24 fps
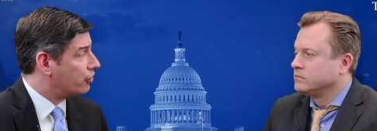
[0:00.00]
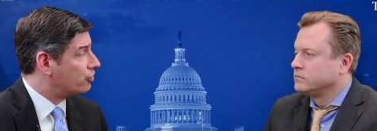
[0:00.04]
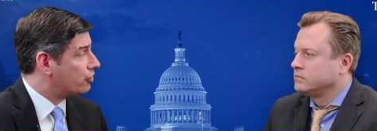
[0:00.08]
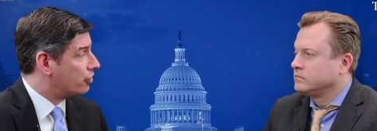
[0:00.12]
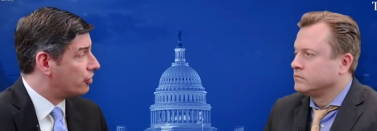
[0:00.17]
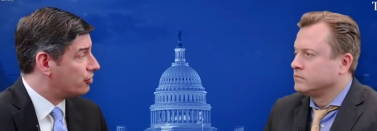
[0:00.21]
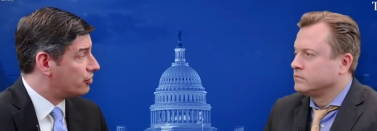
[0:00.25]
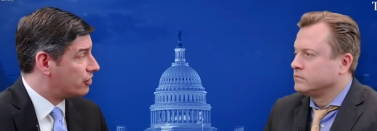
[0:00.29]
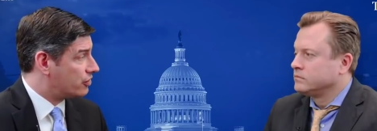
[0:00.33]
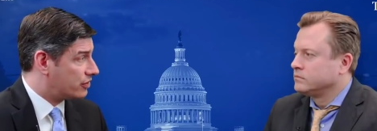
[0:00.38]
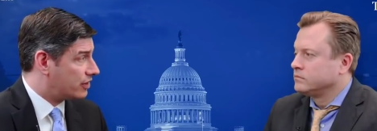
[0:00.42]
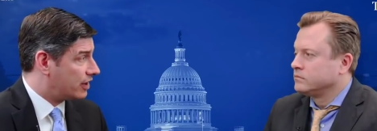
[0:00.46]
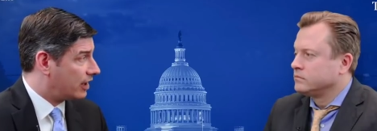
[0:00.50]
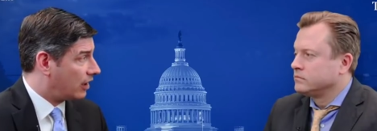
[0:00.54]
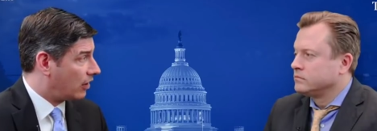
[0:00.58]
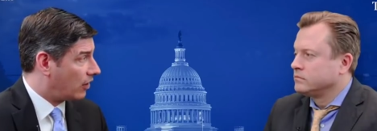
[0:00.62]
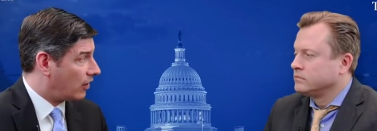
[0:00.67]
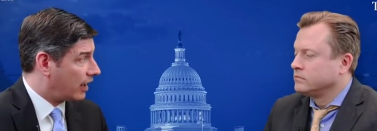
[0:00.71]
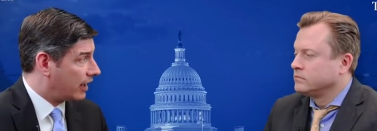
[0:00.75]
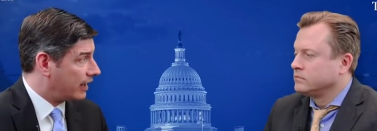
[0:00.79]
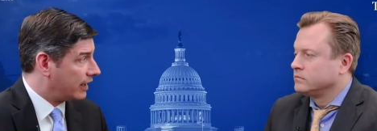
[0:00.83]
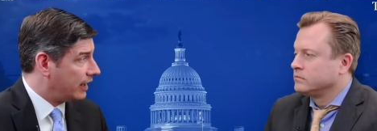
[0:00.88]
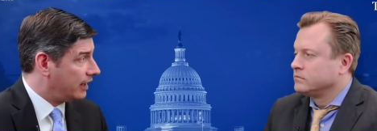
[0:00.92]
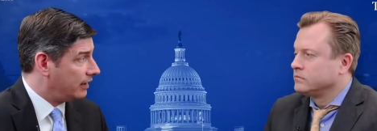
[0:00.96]
Speaker 1: the church is
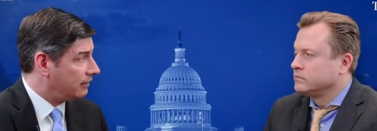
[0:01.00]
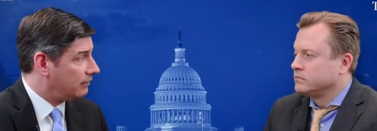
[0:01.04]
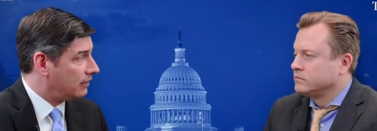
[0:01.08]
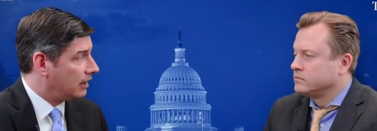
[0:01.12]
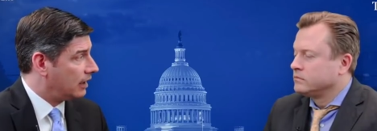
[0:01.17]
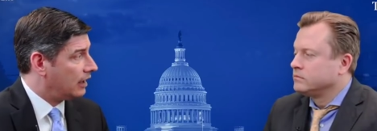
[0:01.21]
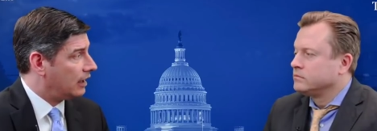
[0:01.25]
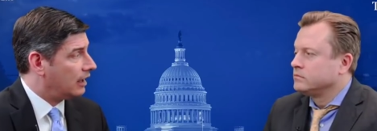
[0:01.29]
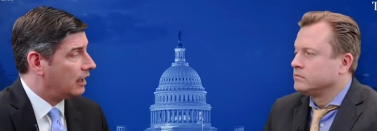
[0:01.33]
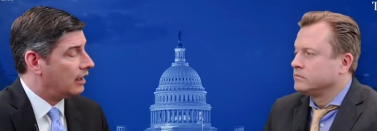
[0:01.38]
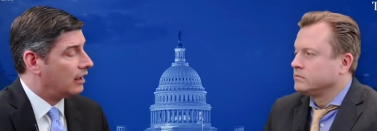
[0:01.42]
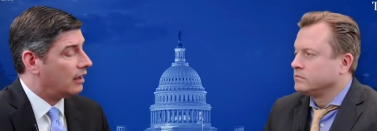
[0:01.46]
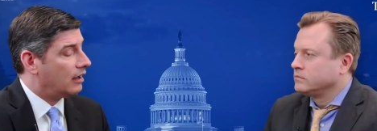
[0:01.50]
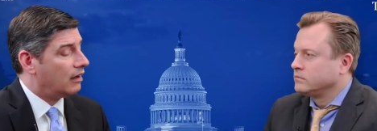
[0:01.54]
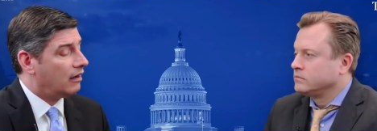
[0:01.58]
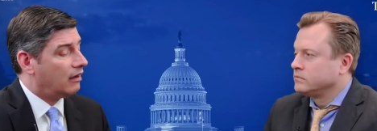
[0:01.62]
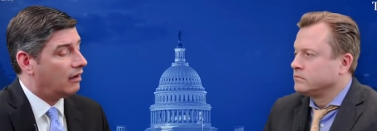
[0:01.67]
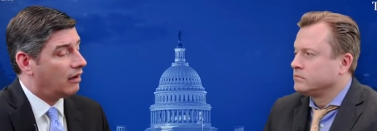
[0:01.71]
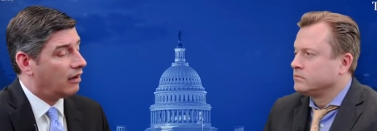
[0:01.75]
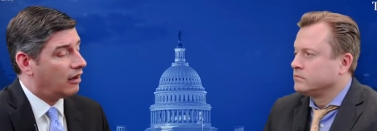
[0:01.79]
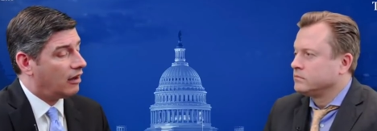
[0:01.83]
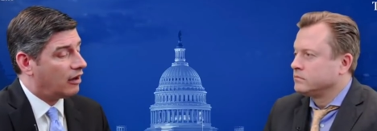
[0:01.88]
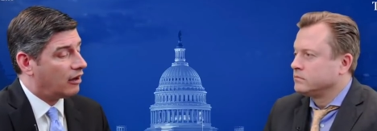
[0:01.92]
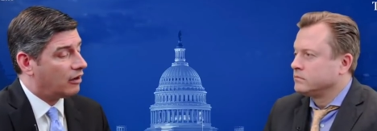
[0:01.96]
declining.
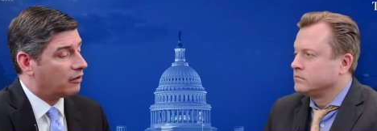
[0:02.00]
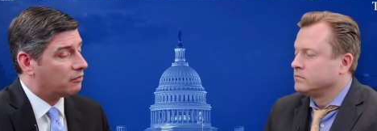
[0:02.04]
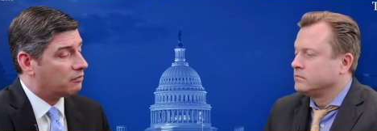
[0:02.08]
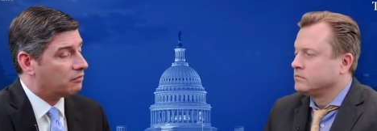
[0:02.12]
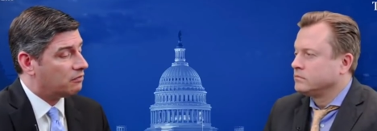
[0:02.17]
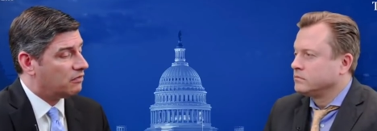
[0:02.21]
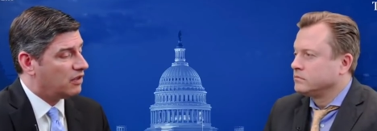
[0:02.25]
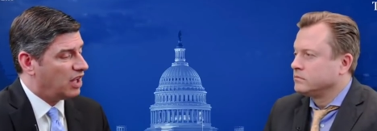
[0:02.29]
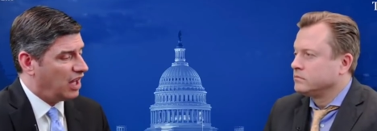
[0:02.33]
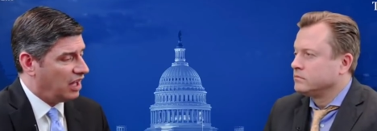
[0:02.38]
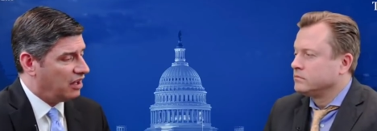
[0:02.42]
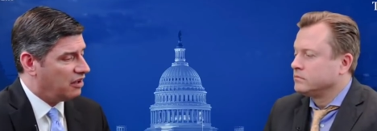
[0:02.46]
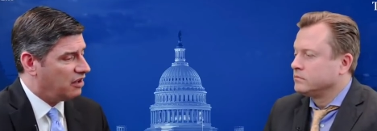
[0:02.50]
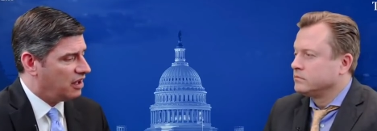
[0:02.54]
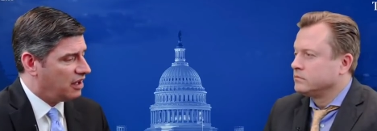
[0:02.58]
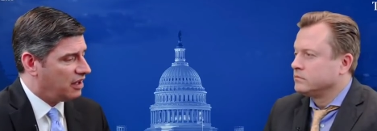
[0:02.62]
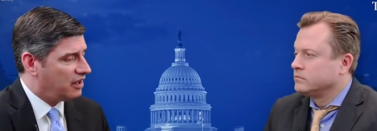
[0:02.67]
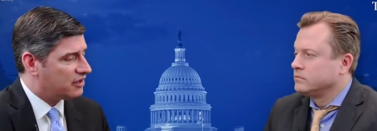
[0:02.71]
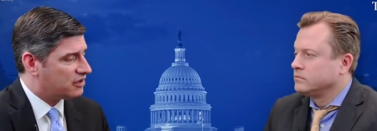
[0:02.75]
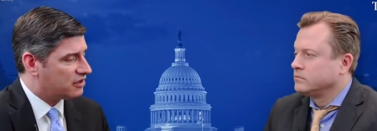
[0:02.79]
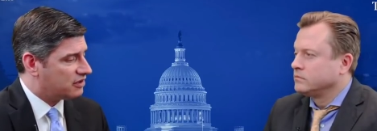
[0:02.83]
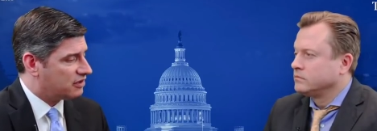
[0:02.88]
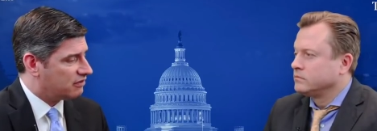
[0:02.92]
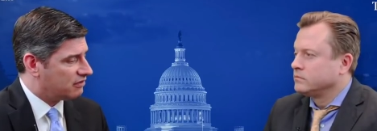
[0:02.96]
Um,
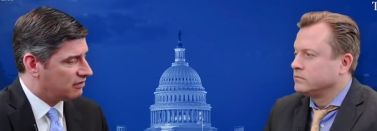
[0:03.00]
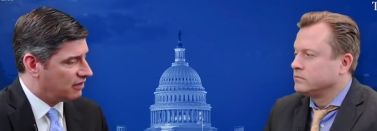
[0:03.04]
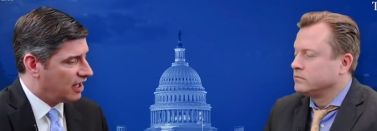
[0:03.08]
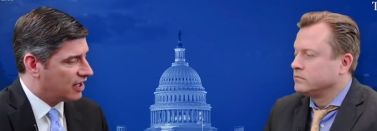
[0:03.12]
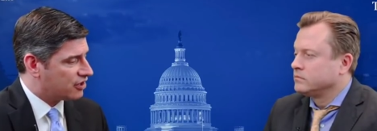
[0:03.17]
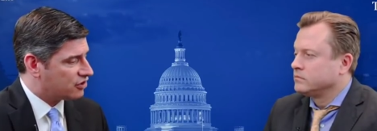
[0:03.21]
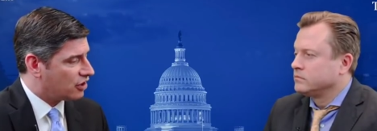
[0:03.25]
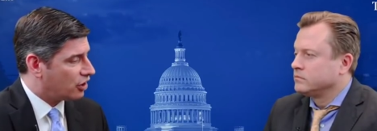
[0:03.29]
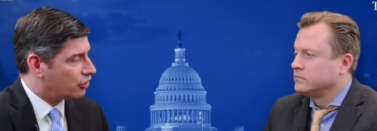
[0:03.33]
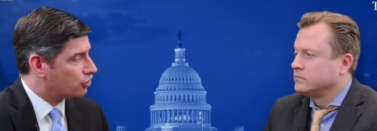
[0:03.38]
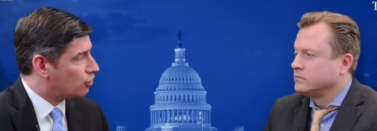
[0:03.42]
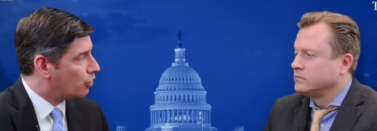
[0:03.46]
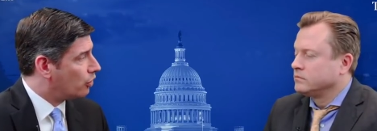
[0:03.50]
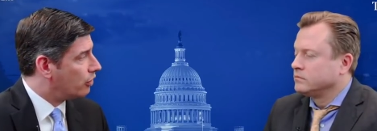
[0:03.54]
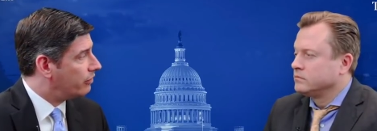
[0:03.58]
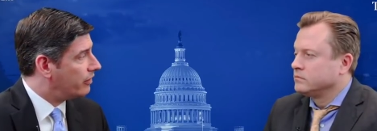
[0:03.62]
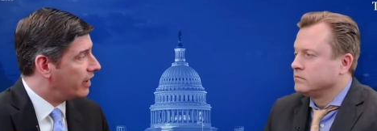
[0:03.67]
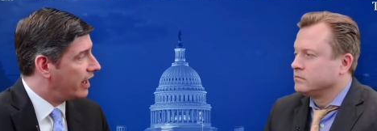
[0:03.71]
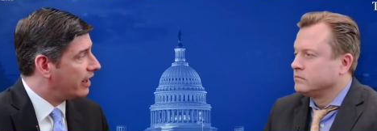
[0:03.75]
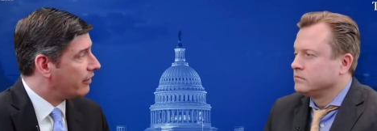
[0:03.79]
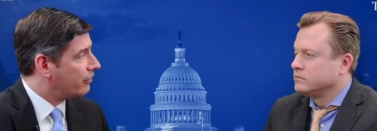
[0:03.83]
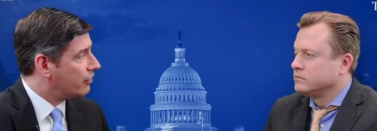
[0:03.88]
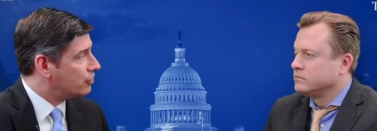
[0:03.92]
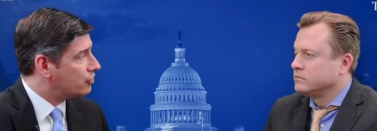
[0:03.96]
it is, that's not true
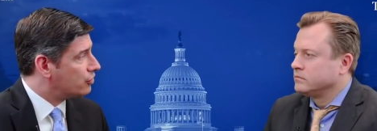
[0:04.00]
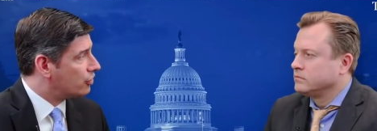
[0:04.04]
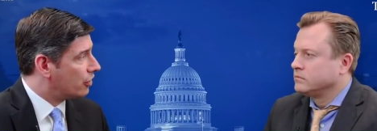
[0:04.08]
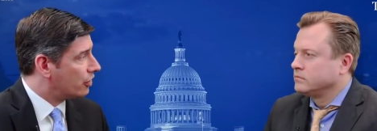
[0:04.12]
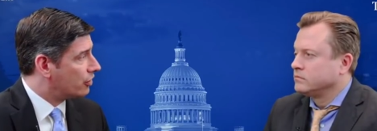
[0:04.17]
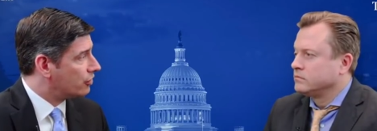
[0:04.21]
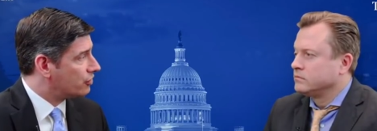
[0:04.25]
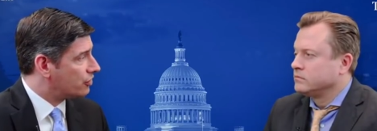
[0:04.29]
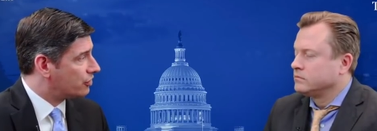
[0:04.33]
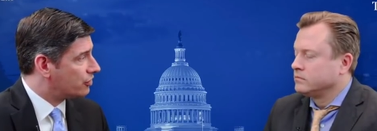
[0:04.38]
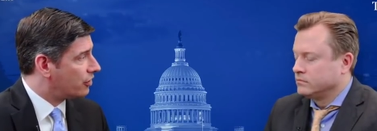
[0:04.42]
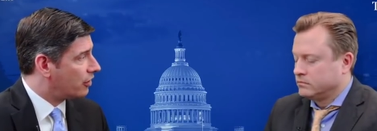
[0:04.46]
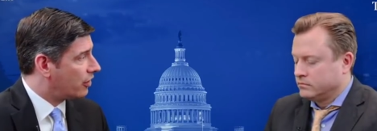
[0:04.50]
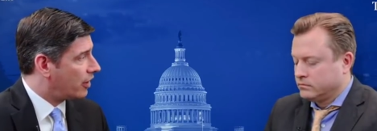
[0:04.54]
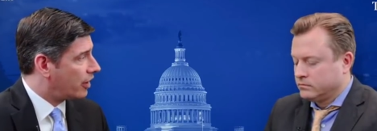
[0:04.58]
of every church. There's a